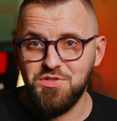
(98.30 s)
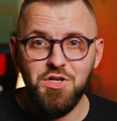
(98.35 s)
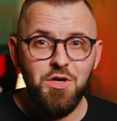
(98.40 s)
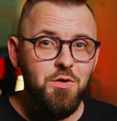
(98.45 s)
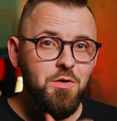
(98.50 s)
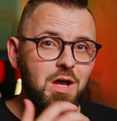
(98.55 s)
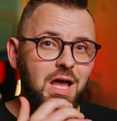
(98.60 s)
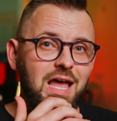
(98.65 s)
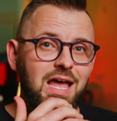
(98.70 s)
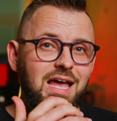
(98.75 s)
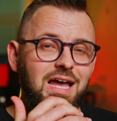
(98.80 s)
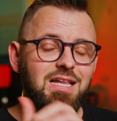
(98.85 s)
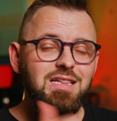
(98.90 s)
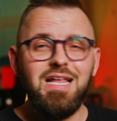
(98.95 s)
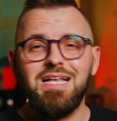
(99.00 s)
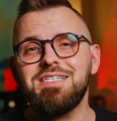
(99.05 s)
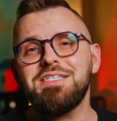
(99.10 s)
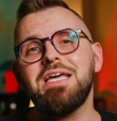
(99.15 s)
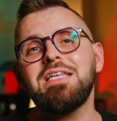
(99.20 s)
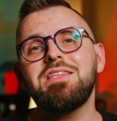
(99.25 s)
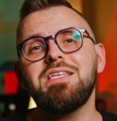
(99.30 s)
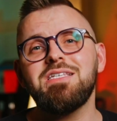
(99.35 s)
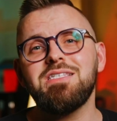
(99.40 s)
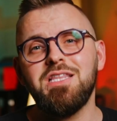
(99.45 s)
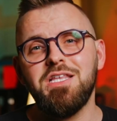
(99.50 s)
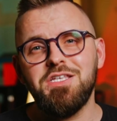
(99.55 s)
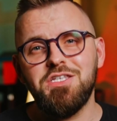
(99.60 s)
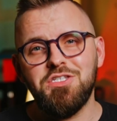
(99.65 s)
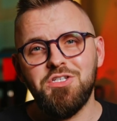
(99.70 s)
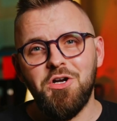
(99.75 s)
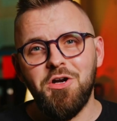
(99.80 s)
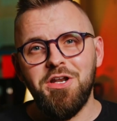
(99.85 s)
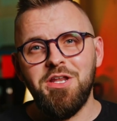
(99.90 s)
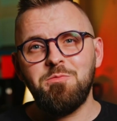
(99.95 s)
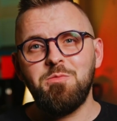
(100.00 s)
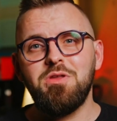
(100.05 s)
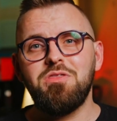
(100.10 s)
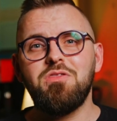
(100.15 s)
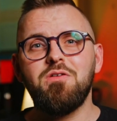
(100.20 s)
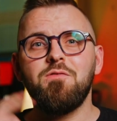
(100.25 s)
So let's get this list
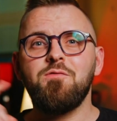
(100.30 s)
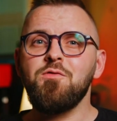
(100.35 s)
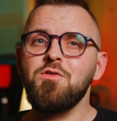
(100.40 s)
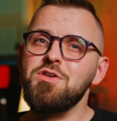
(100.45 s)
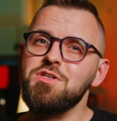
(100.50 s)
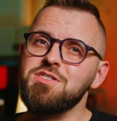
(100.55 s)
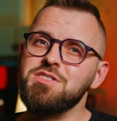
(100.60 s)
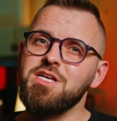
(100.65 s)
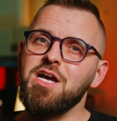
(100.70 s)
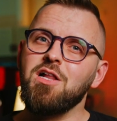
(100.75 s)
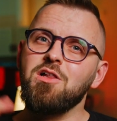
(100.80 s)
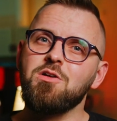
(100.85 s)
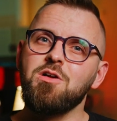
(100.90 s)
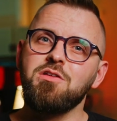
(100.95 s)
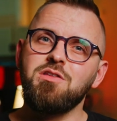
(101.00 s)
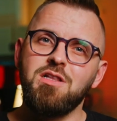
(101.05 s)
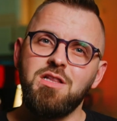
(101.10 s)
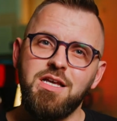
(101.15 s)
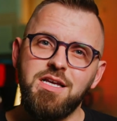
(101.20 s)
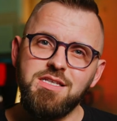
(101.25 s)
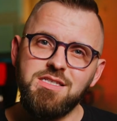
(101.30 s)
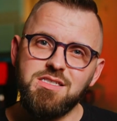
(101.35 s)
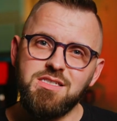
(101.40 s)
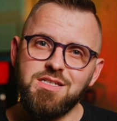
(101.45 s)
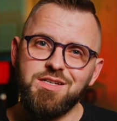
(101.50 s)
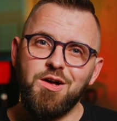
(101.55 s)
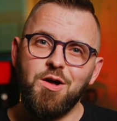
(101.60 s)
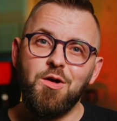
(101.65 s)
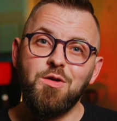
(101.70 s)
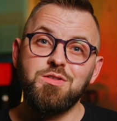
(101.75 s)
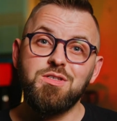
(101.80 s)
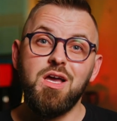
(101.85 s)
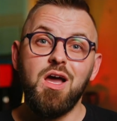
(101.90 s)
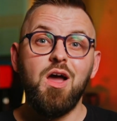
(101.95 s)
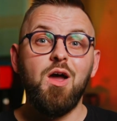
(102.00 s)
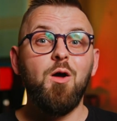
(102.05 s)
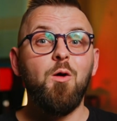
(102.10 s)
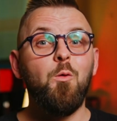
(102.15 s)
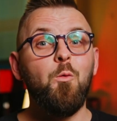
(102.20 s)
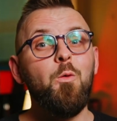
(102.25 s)
started with the first color on the list, called
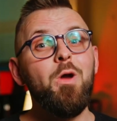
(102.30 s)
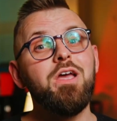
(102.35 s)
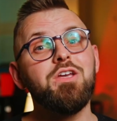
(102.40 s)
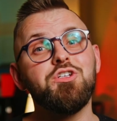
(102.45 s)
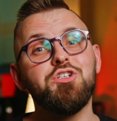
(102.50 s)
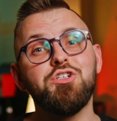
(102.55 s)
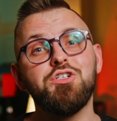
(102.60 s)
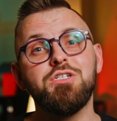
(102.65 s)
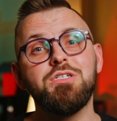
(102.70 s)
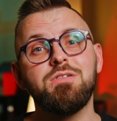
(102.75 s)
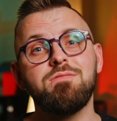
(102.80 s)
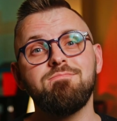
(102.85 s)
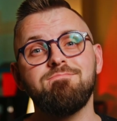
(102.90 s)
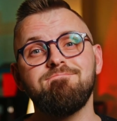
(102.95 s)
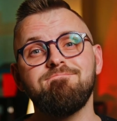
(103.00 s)
Wish.